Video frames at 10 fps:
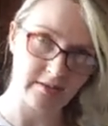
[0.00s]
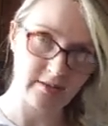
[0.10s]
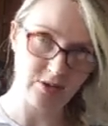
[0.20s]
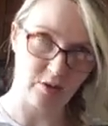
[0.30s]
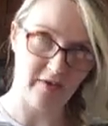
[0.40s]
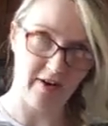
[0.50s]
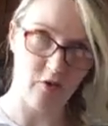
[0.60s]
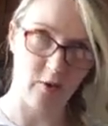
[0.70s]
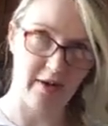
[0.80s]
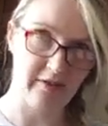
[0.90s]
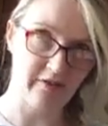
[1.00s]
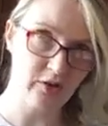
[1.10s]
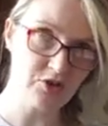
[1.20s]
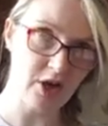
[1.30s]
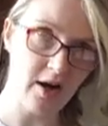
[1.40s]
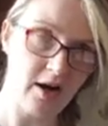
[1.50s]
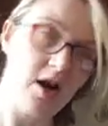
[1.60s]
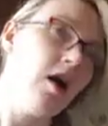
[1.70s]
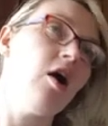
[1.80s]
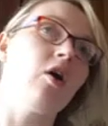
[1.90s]
so far forward in the future
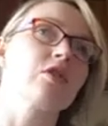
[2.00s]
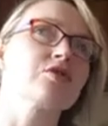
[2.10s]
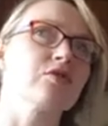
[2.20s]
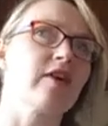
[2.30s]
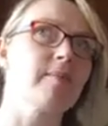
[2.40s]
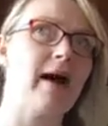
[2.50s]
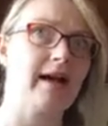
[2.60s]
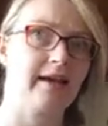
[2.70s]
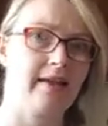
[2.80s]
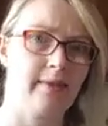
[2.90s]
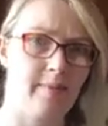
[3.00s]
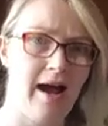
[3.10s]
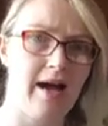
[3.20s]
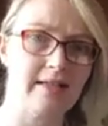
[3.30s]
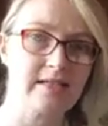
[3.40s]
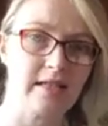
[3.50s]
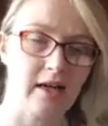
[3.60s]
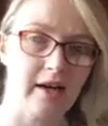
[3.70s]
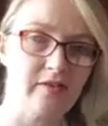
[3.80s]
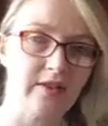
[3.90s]
or so far back in the past. It
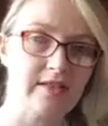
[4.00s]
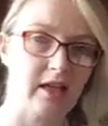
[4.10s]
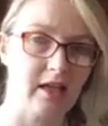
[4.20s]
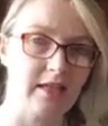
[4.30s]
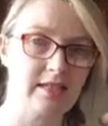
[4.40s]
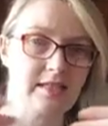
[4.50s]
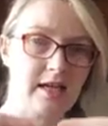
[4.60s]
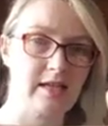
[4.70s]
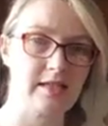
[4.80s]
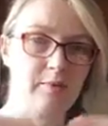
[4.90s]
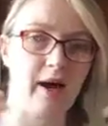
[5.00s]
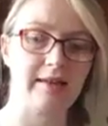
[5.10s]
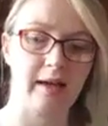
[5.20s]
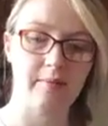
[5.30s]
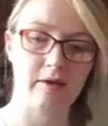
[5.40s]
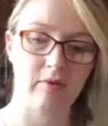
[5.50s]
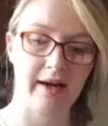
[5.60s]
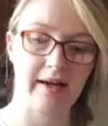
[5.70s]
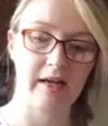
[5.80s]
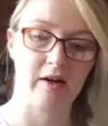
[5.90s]
kind of feels like you need to take a deep breath and be right
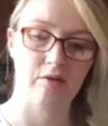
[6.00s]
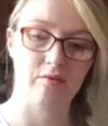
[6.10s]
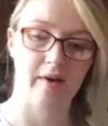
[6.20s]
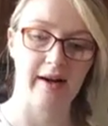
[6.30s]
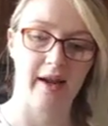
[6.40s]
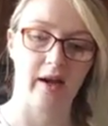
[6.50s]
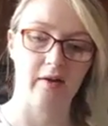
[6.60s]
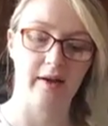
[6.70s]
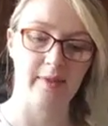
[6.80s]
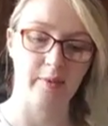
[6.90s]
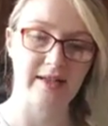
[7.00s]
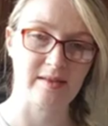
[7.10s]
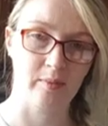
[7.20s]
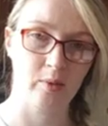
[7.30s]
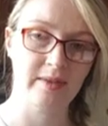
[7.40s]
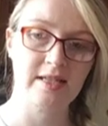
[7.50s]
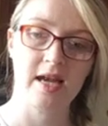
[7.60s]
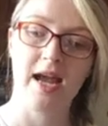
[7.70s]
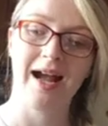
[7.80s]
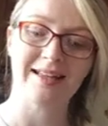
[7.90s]
here, right now, in the present moment,
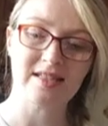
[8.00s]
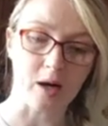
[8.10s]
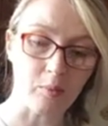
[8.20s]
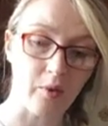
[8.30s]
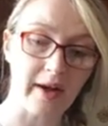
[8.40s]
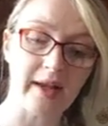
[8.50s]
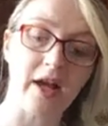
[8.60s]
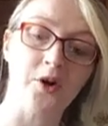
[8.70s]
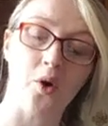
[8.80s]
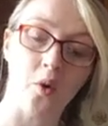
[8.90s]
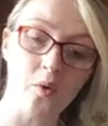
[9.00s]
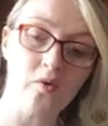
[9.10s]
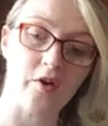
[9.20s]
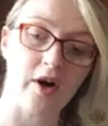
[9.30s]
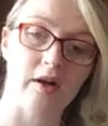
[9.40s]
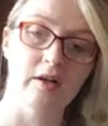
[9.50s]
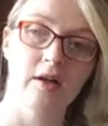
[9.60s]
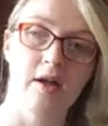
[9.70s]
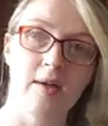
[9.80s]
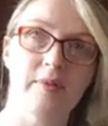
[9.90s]
and stop worrying and
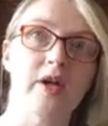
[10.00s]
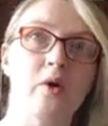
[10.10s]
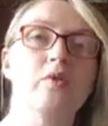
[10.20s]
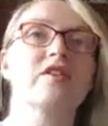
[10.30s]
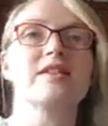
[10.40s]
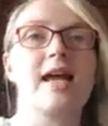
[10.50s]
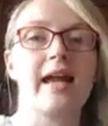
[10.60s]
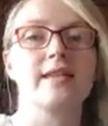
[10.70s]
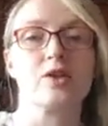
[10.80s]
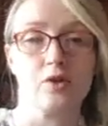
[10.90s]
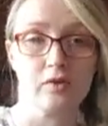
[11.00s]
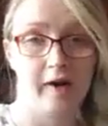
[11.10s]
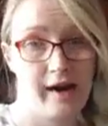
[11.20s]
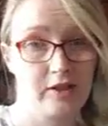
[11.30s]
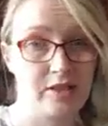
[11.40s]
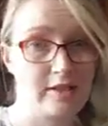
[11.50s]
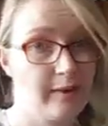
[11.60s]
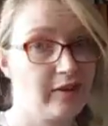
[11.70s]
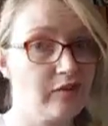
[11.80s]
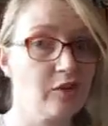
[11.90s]
being overzealous or over anxious
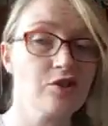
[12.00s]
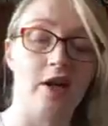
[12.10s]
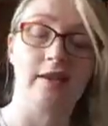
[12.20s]
about the future. The